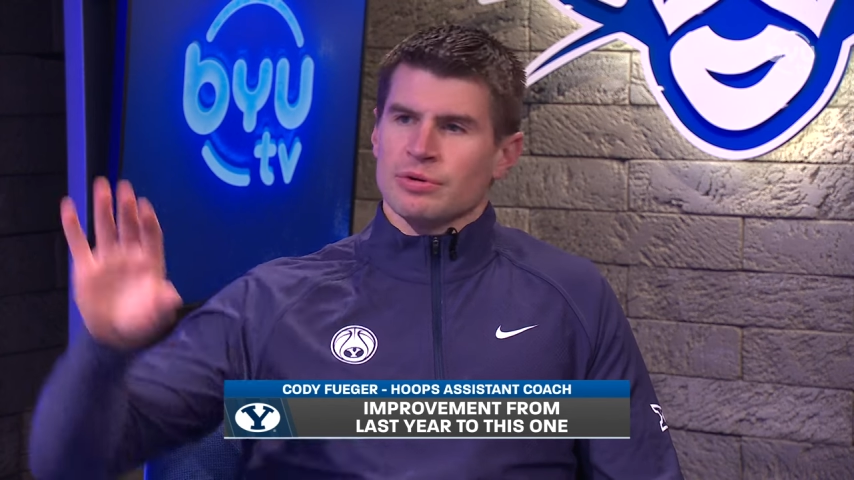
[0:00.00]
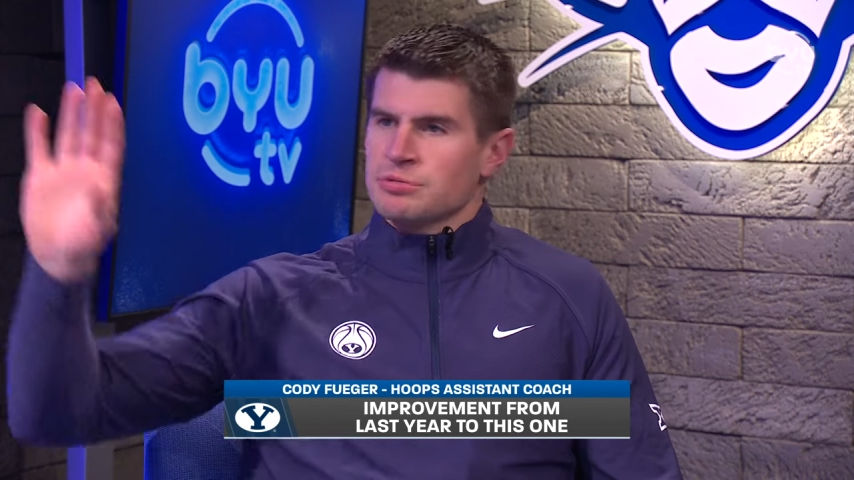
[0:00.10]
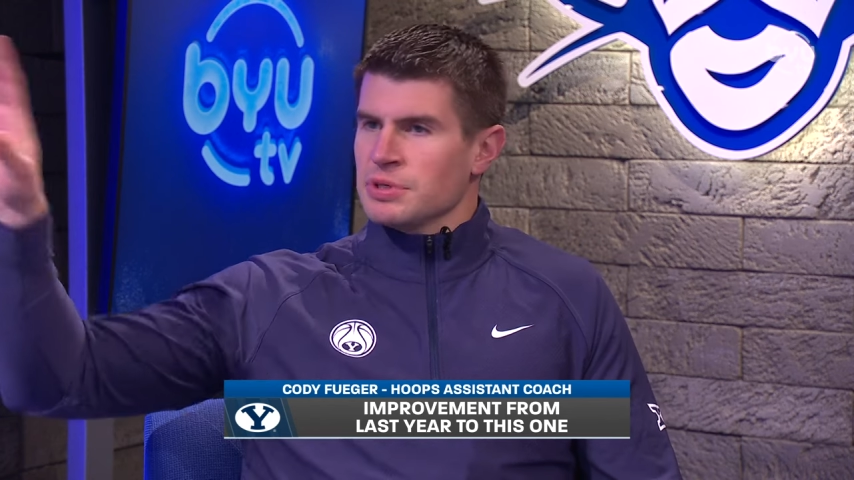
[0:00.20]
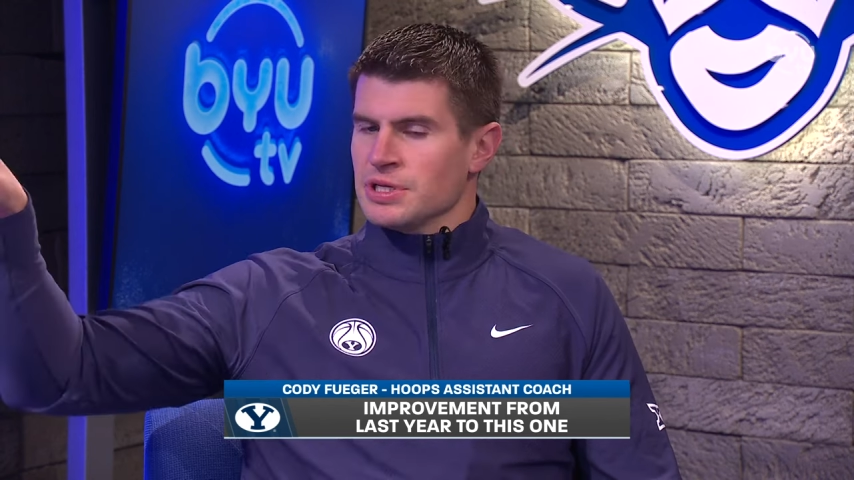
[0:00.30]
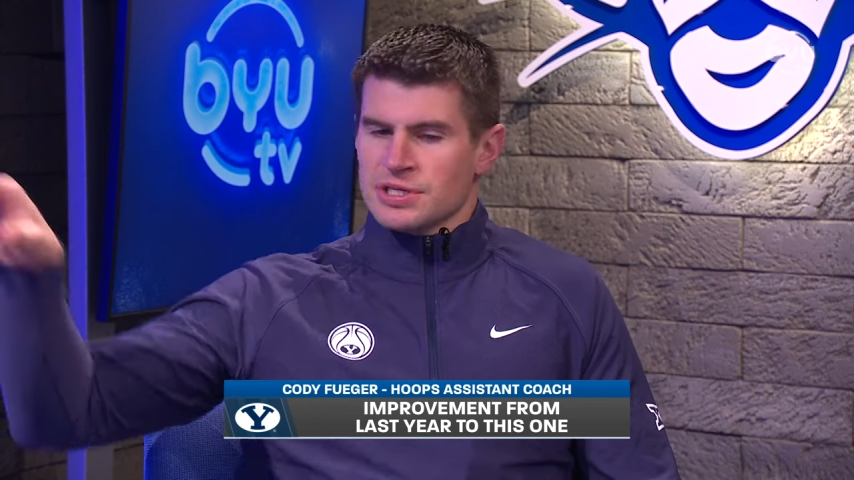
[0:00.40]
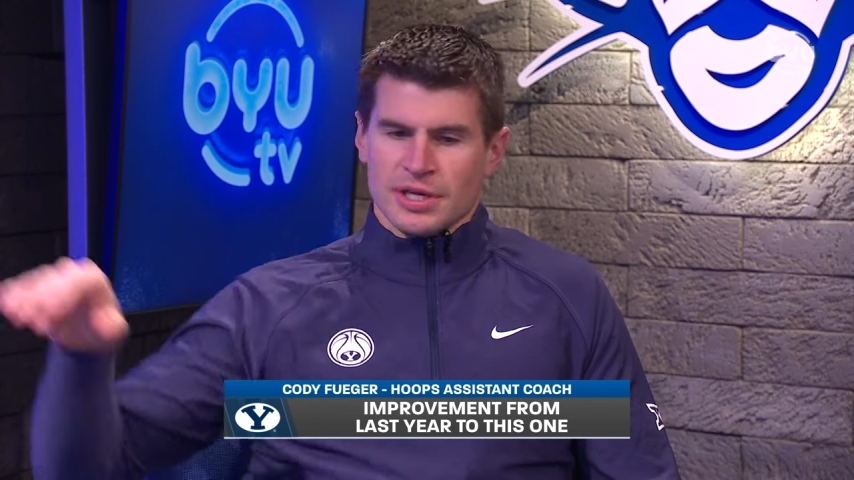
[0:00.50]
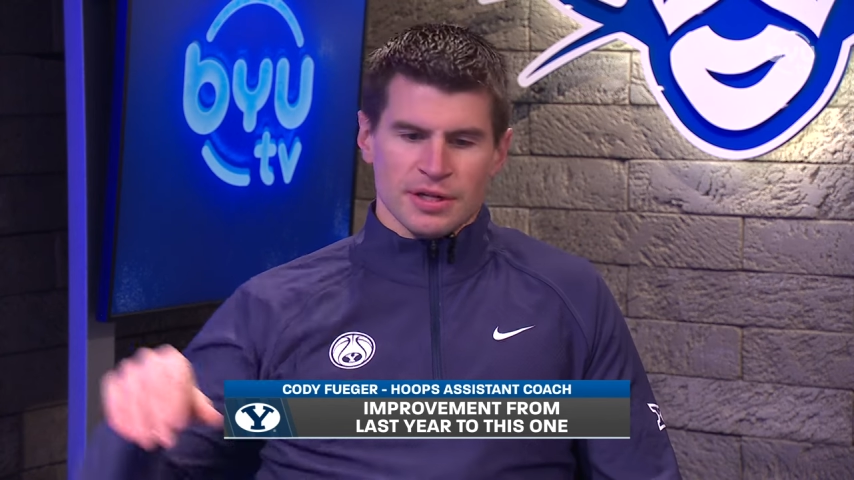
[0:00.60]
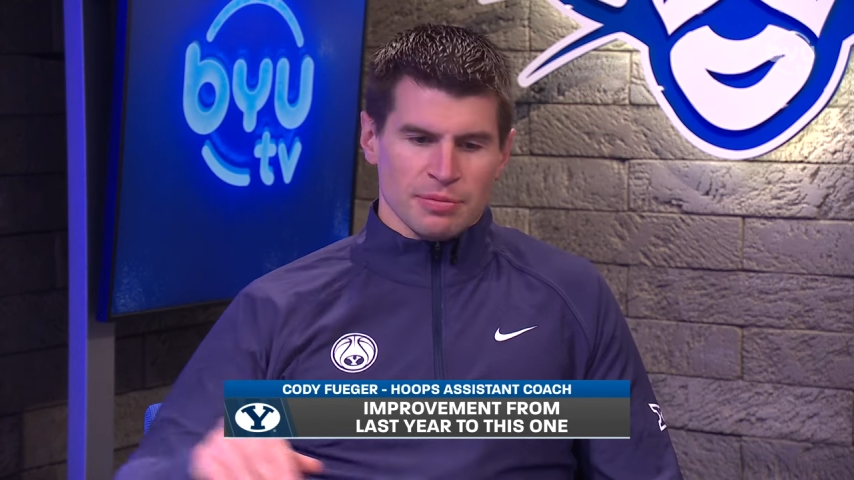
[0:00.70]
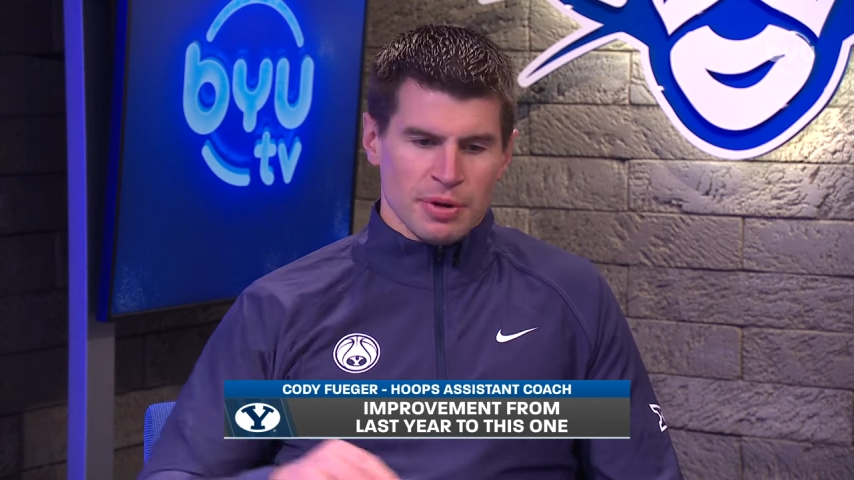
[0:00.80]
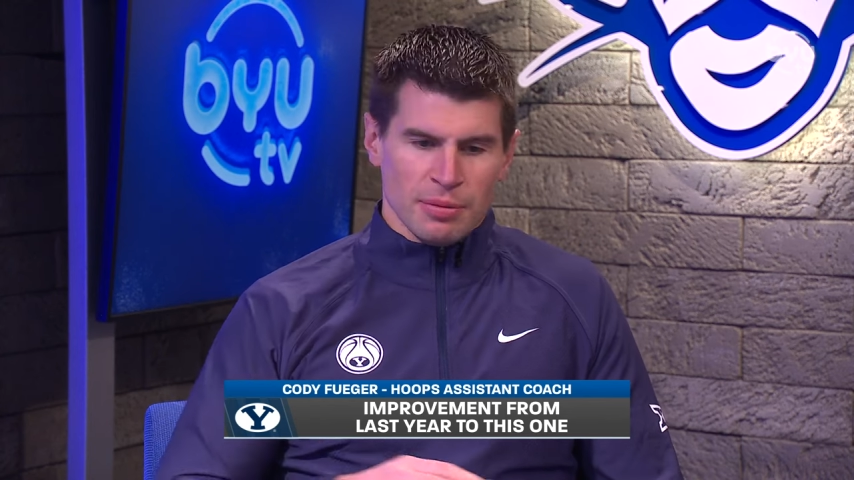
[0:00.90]
what was being
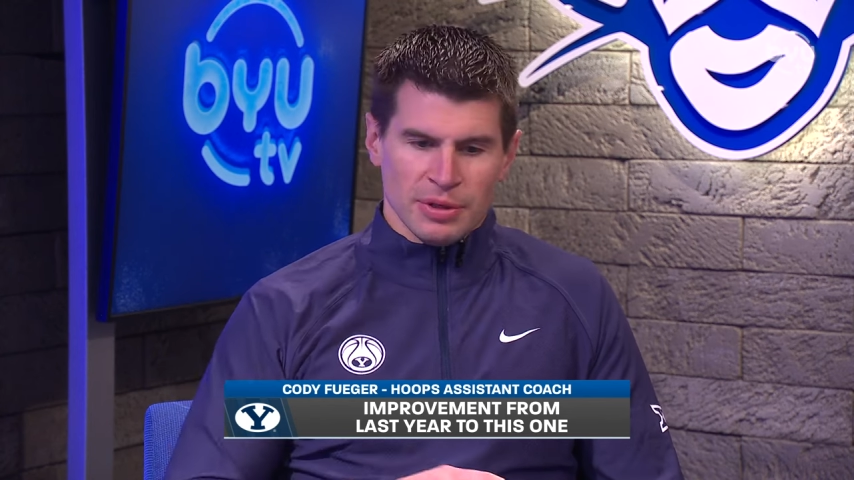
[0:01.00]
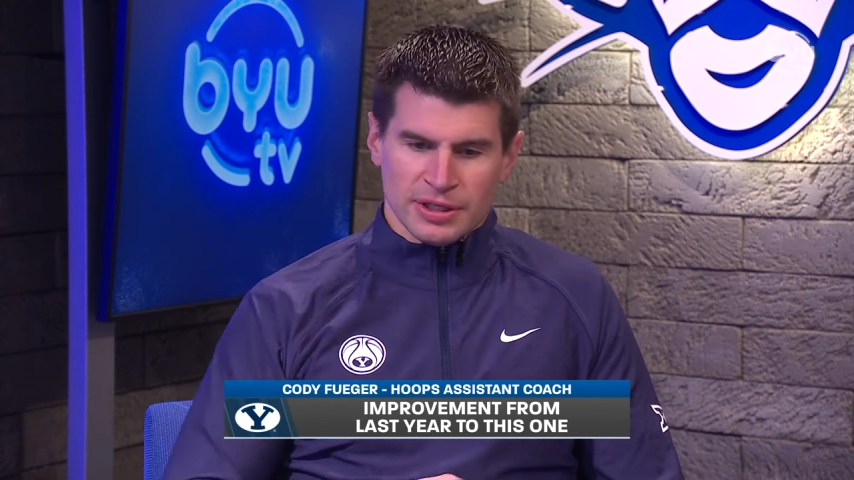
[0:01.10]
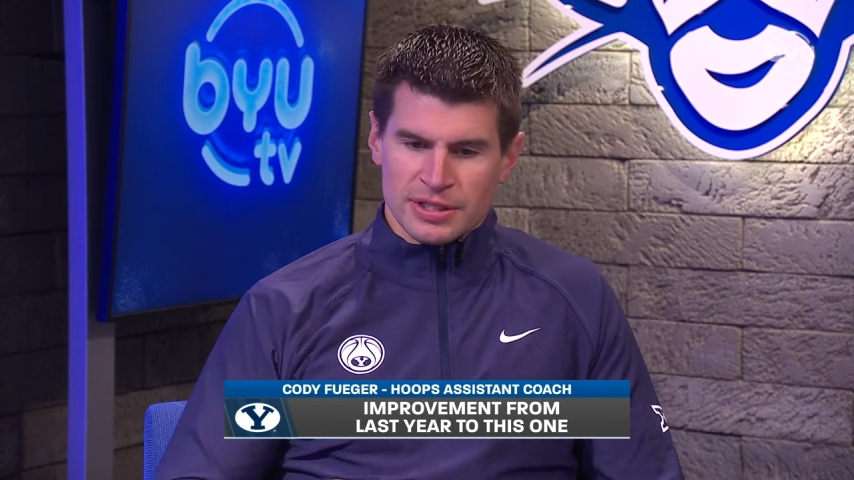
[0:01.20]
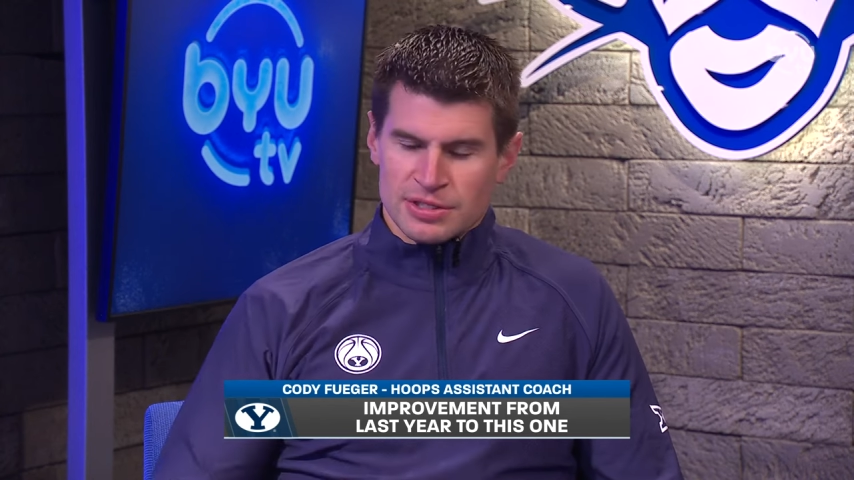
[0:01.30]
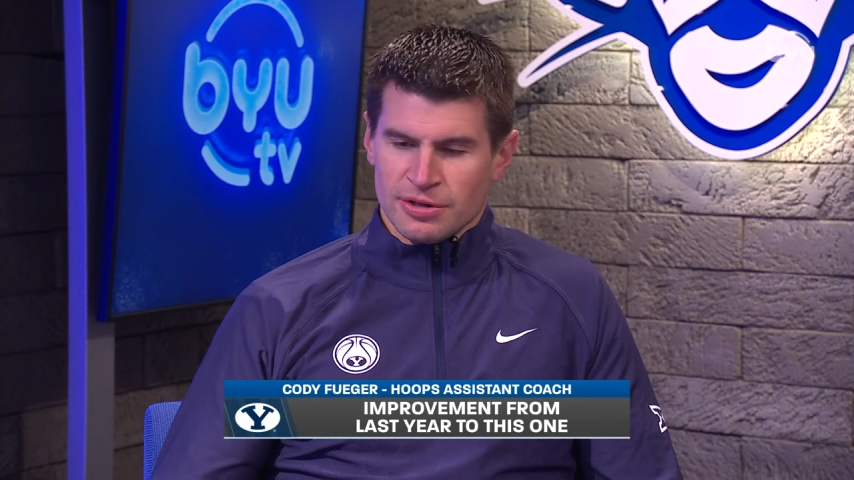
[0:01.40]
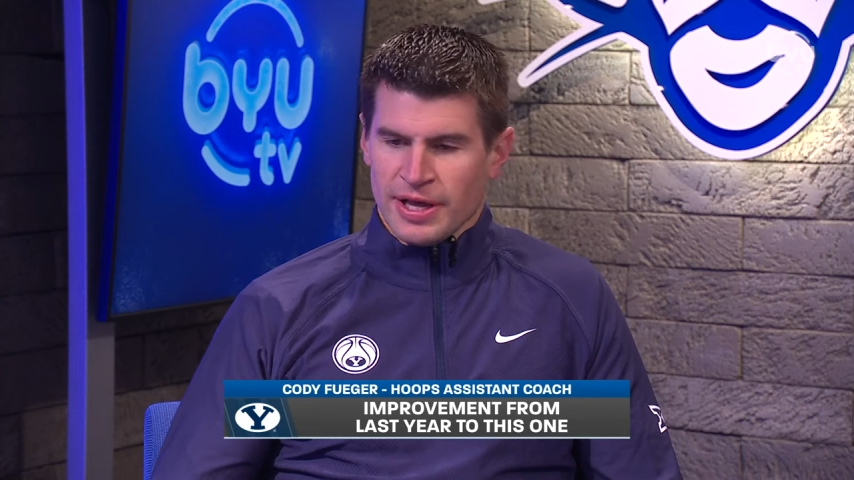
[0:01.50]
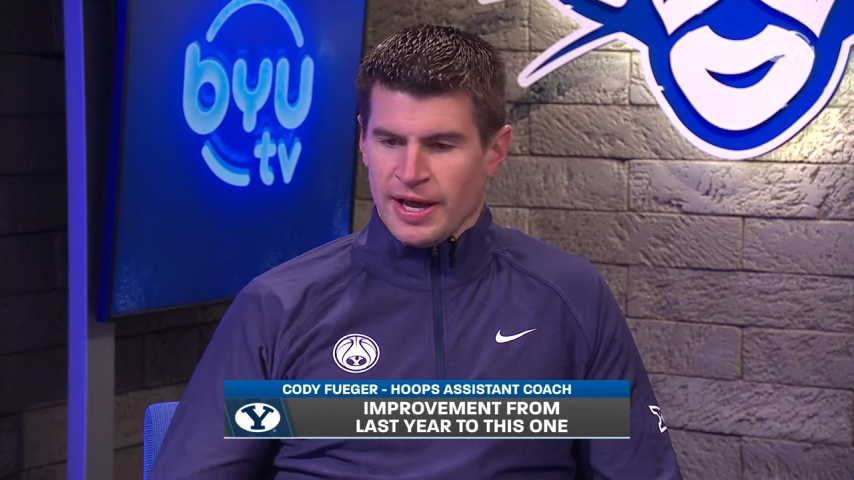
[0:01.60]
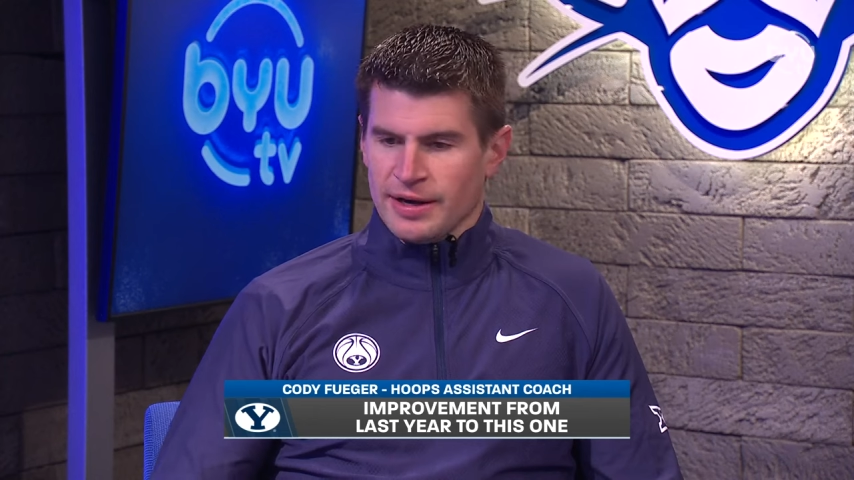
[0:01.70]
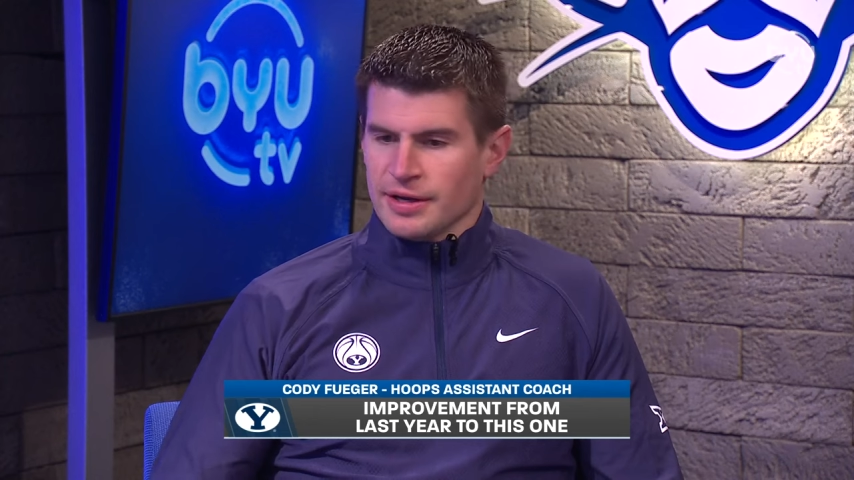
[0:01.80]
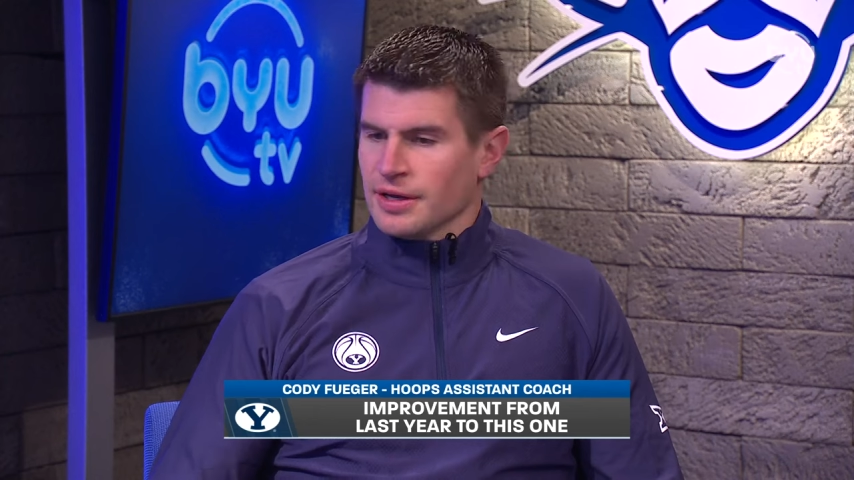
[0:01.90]
said in the public, this or
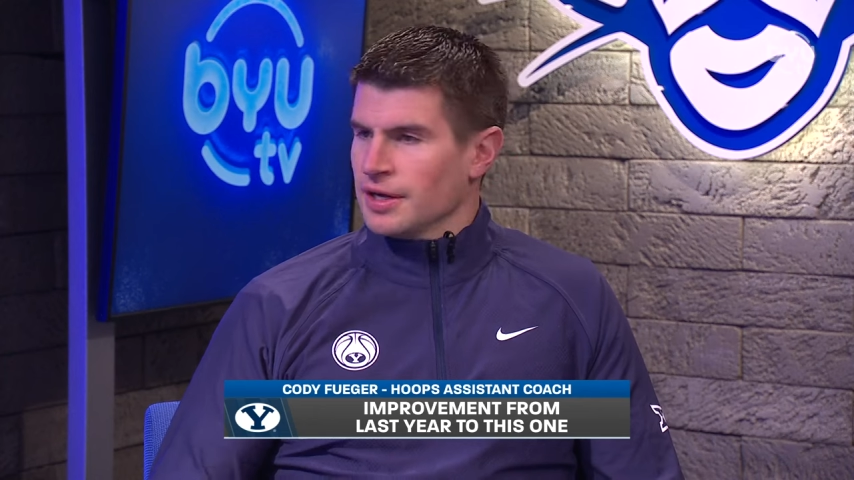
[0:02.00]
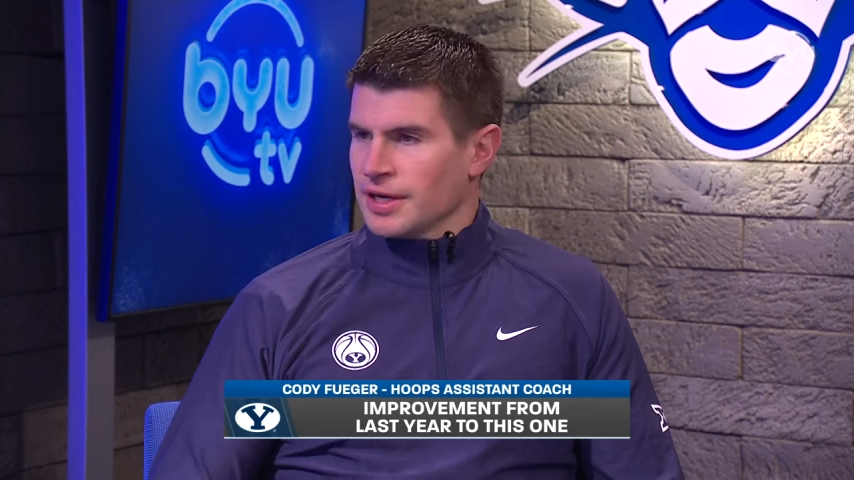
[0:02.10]
that,